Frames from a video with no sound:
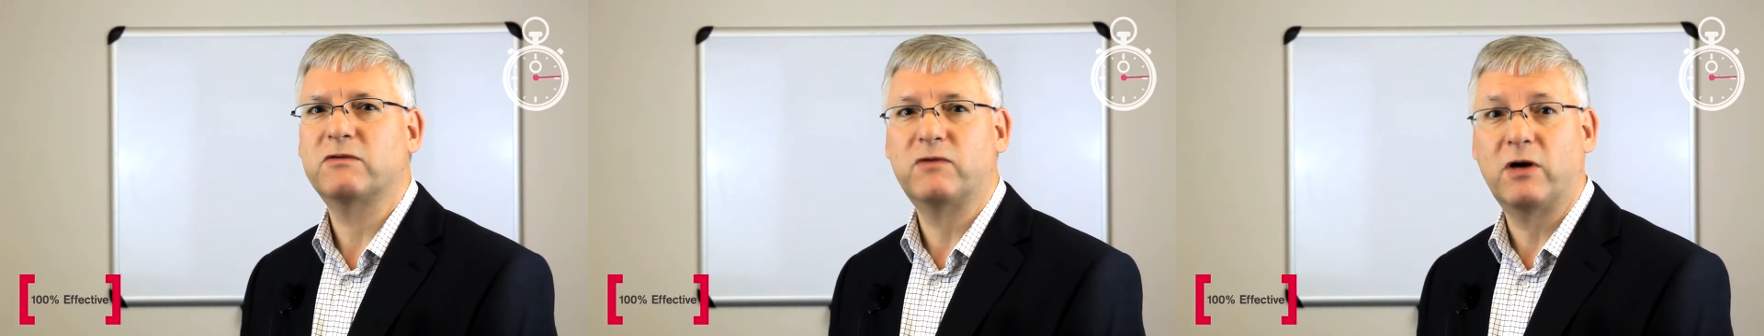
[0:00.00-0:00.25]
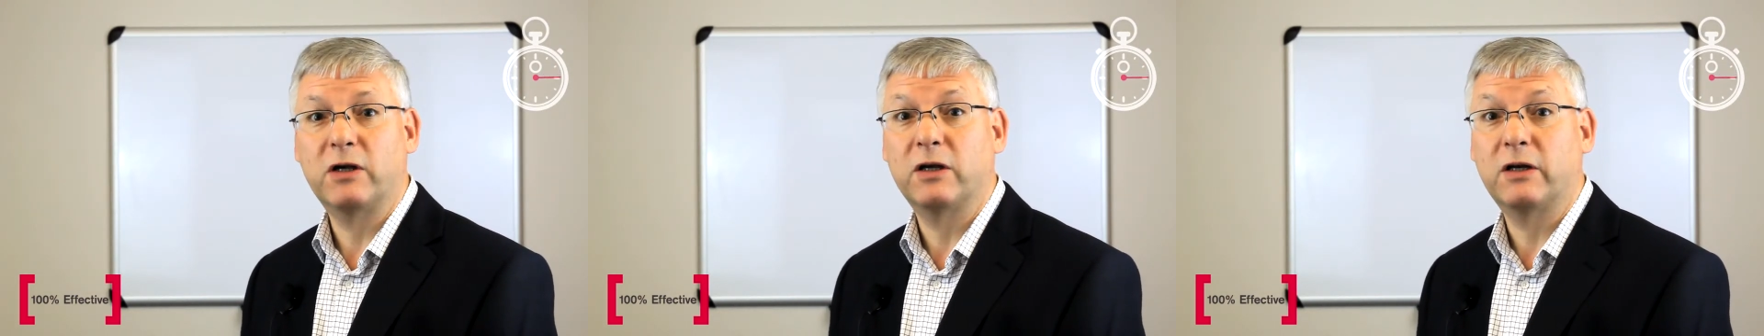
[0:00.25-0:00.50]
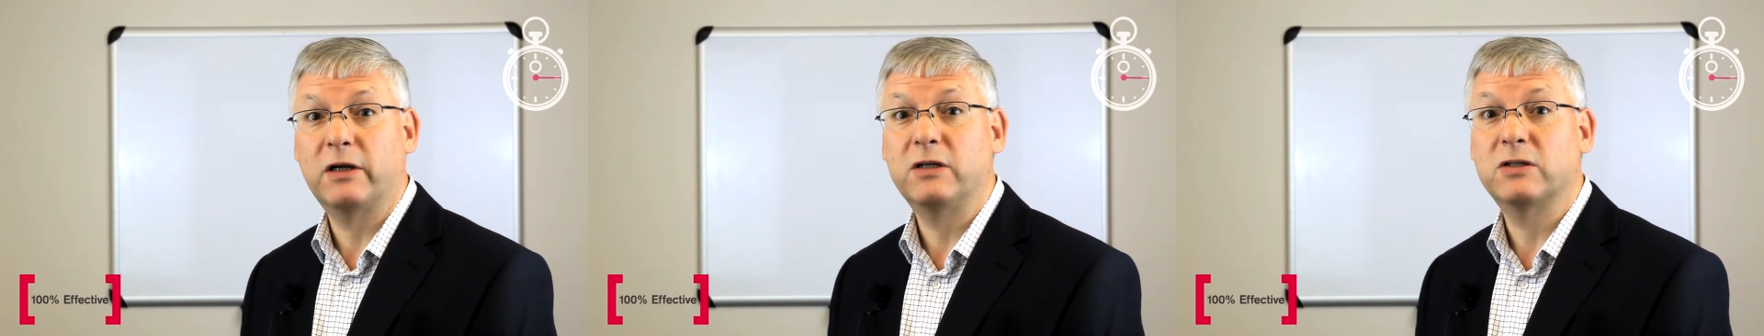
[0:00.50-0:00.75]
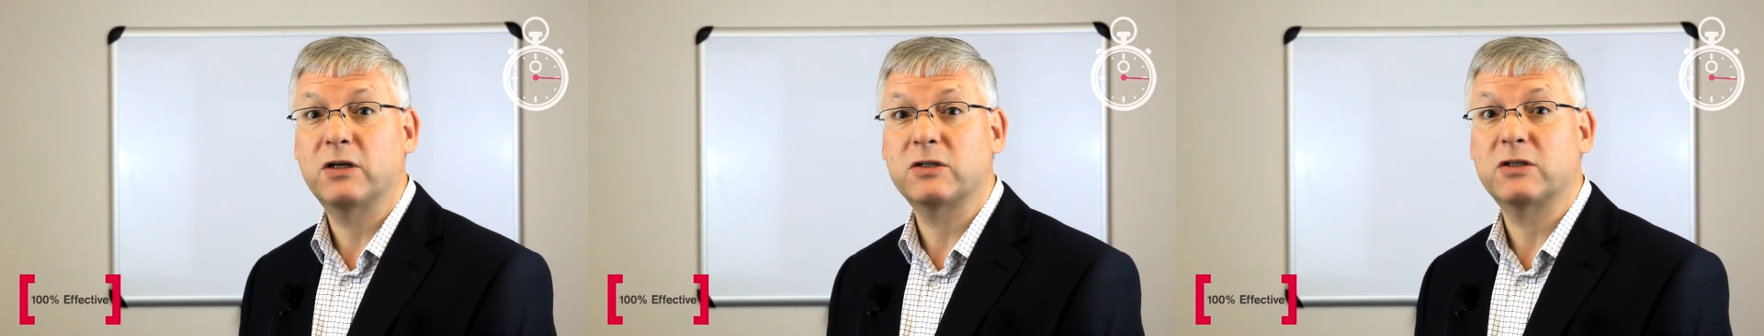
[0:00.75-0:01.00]
of running a Lean
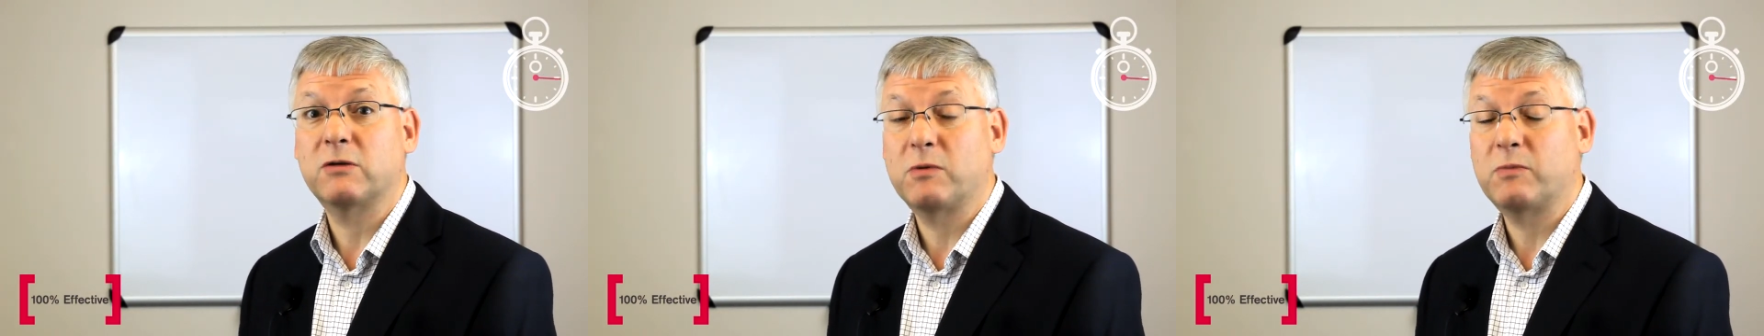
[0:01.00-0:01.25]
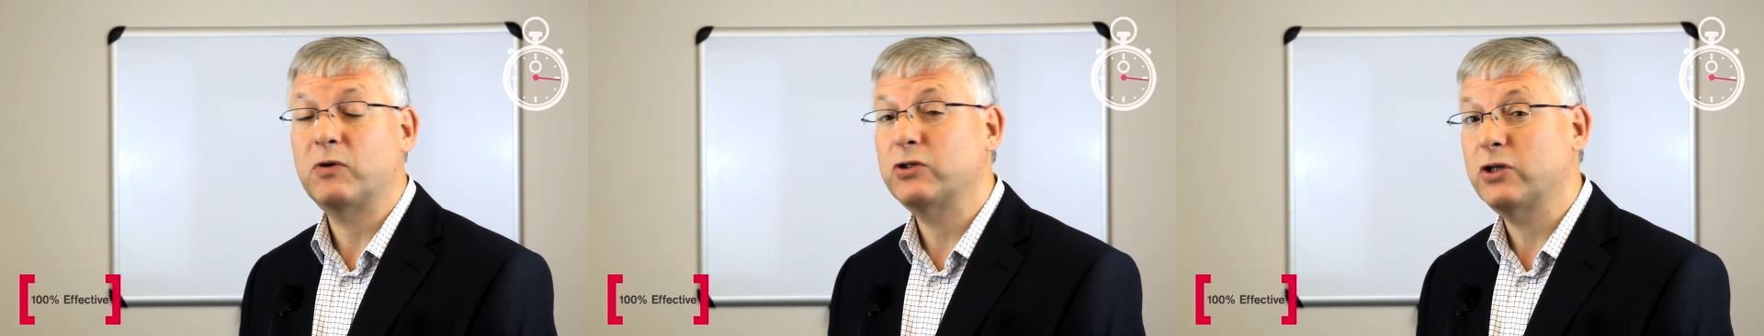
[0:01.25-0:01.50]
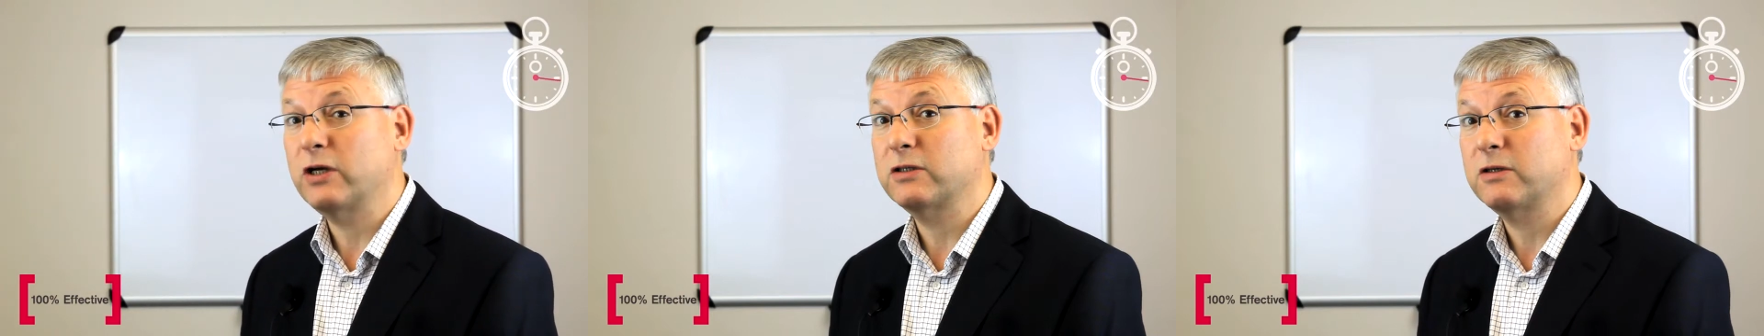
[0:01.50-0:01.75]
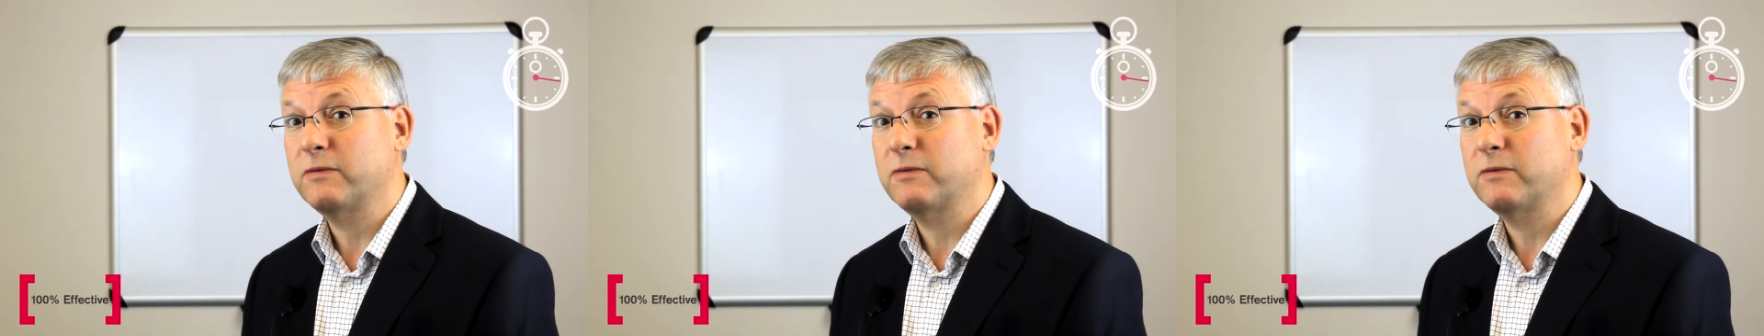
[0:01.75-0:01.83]
Six Sigma project.